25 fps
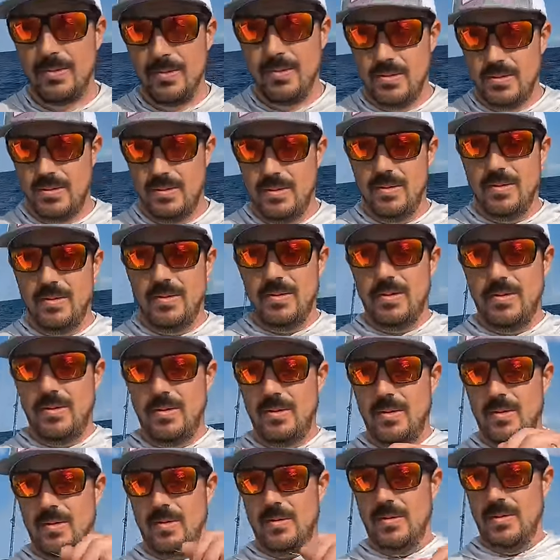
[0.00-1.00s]
Well, he's
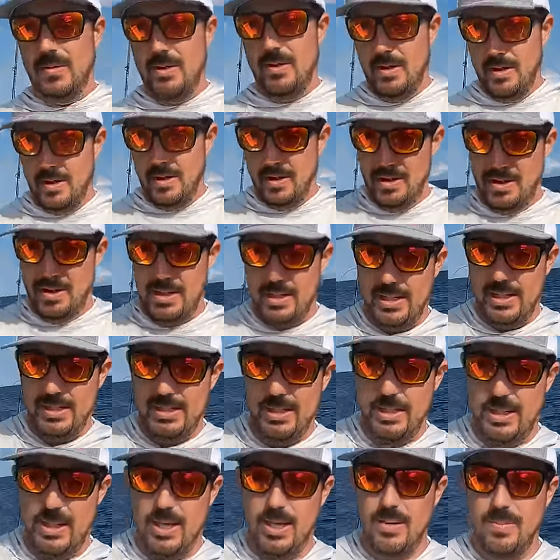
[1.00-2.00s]
keeper.
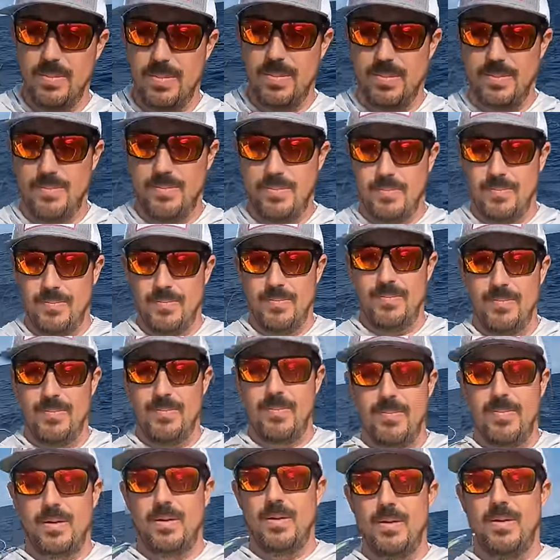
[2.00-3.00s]
I, am happier to
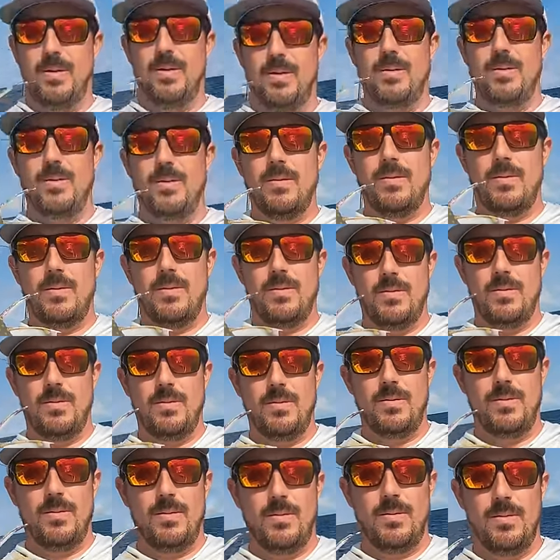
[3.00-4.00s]
see that guy come up
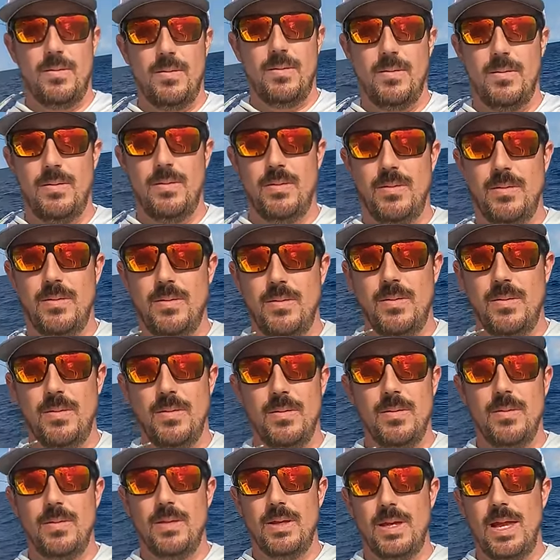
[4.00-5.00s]
instead of a
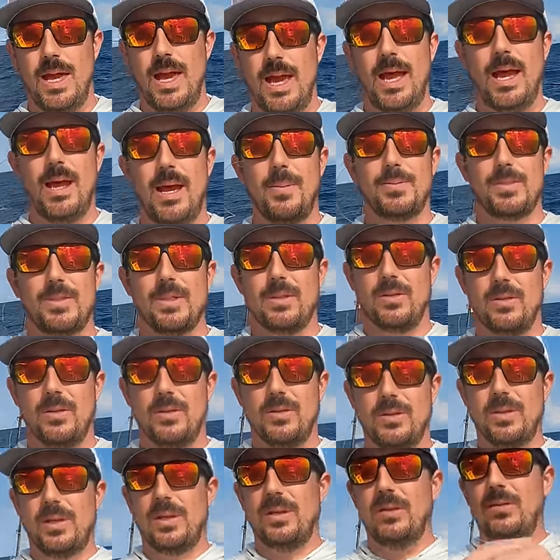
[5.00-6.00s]
snowy or yeah, something,
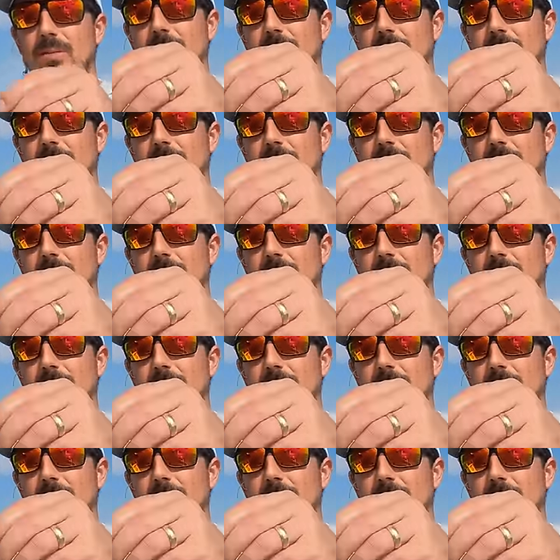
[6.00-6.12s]
absolutely.